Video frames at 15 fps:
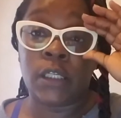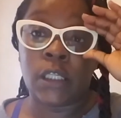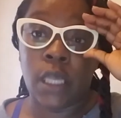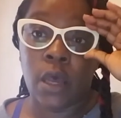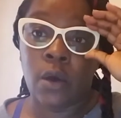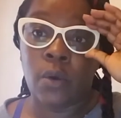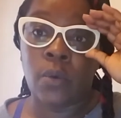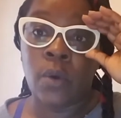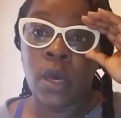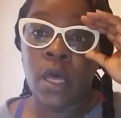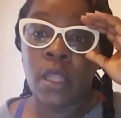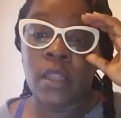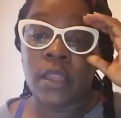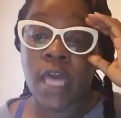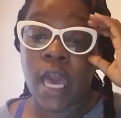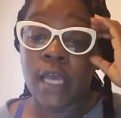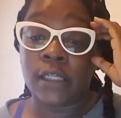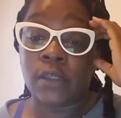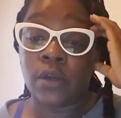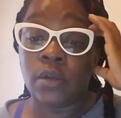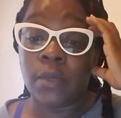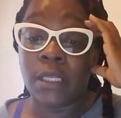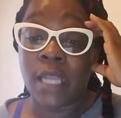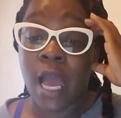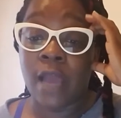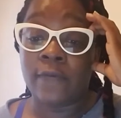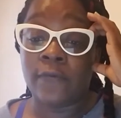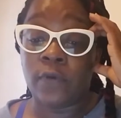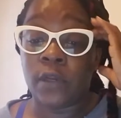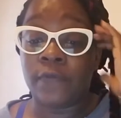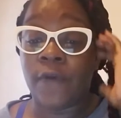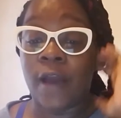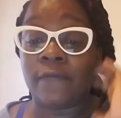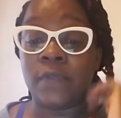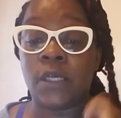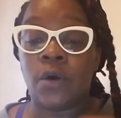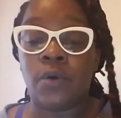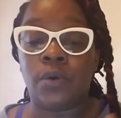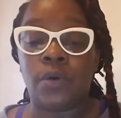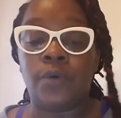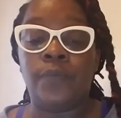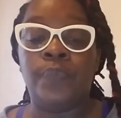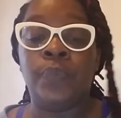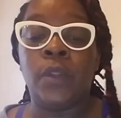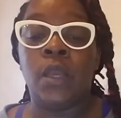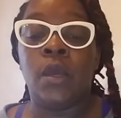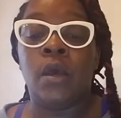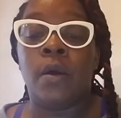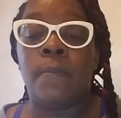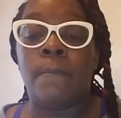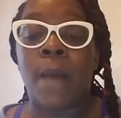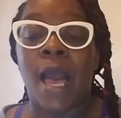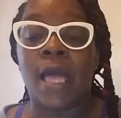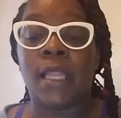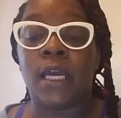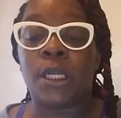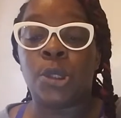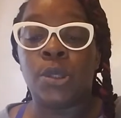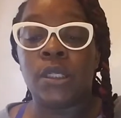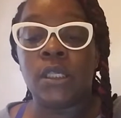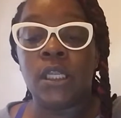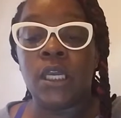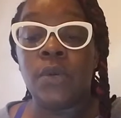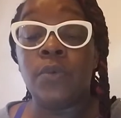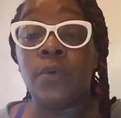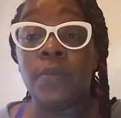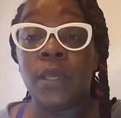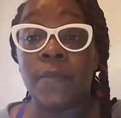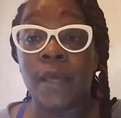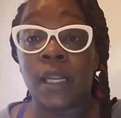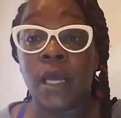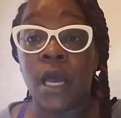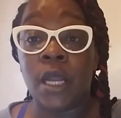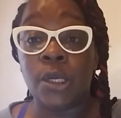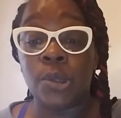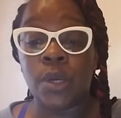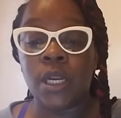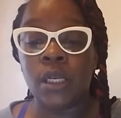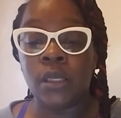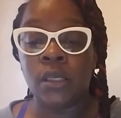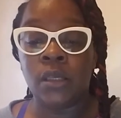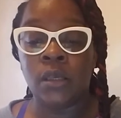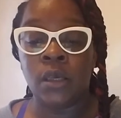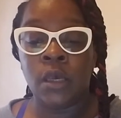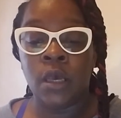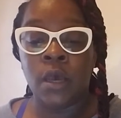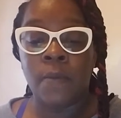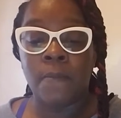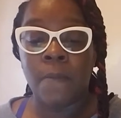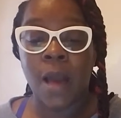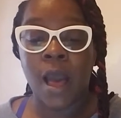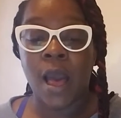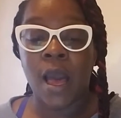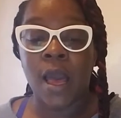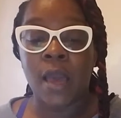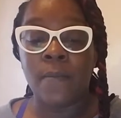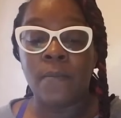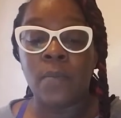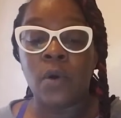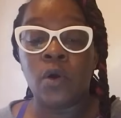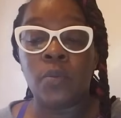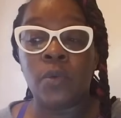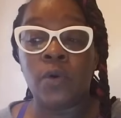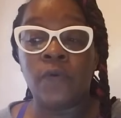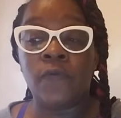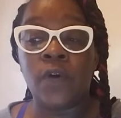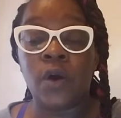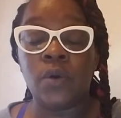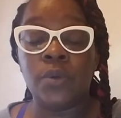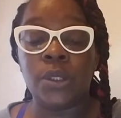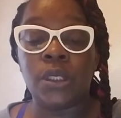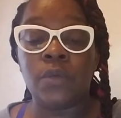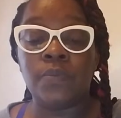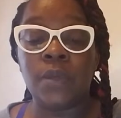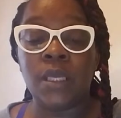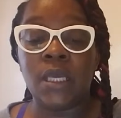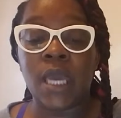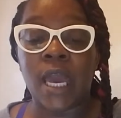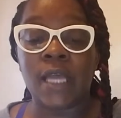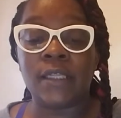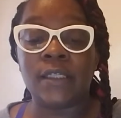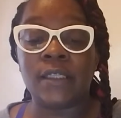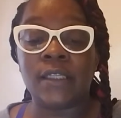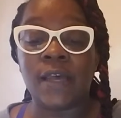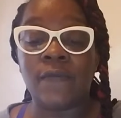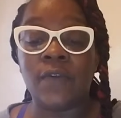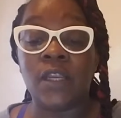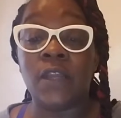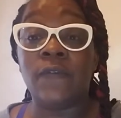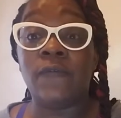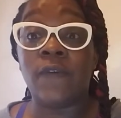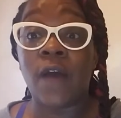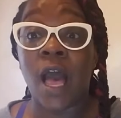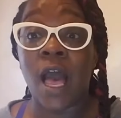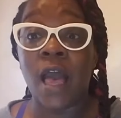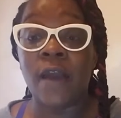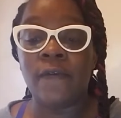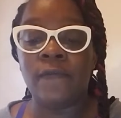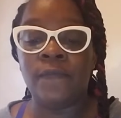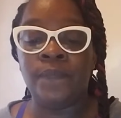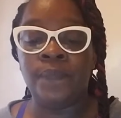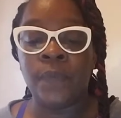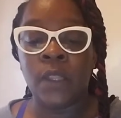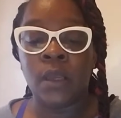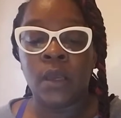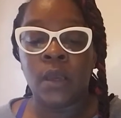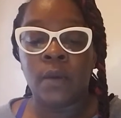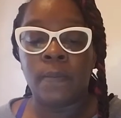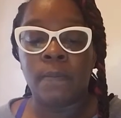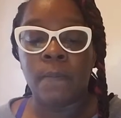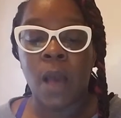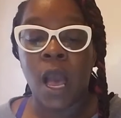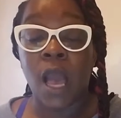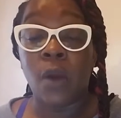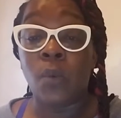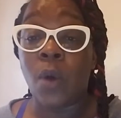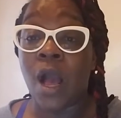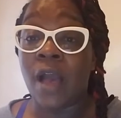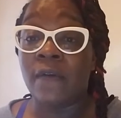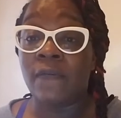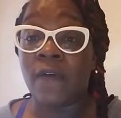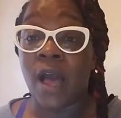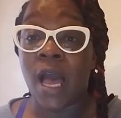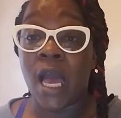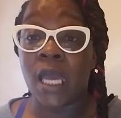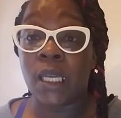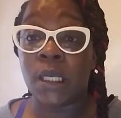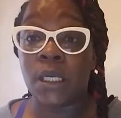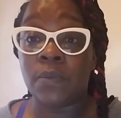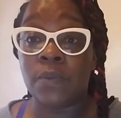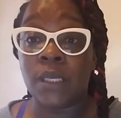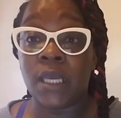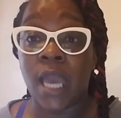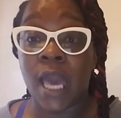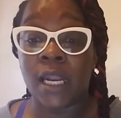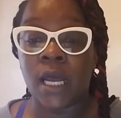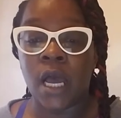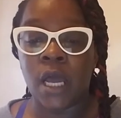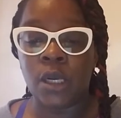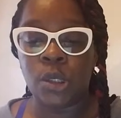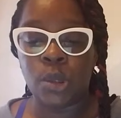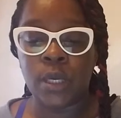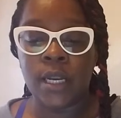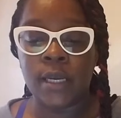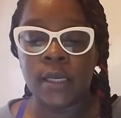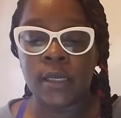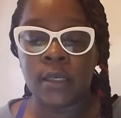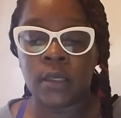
So that is going to be $945 total. My electricity will be about $100. My mobile phone should be at $75. My Wi-Fi should be at $100.